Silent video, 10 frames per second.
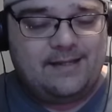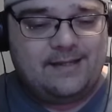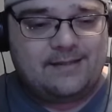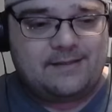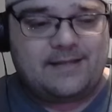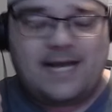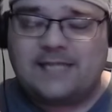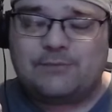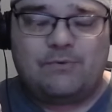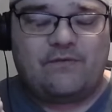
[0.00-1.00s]

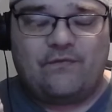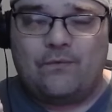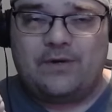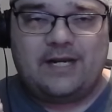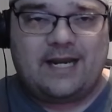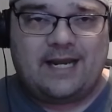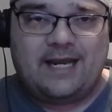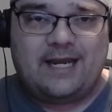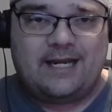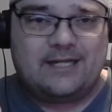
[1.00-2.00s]
That's what
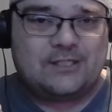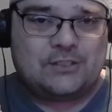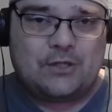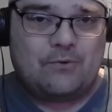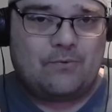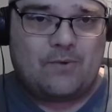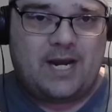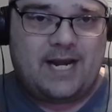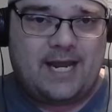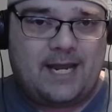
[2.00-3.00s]
40K is so
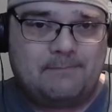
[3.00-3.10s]
great at.